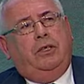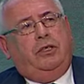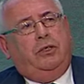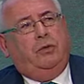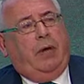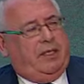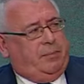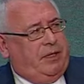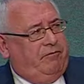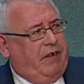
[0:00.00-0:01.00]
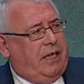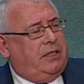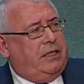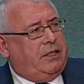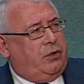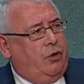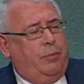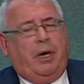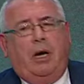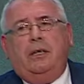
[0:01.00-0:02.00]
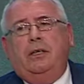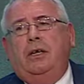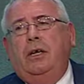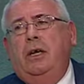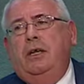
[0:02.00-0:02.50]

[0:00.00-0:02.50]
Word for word: to, has been invited as a core partner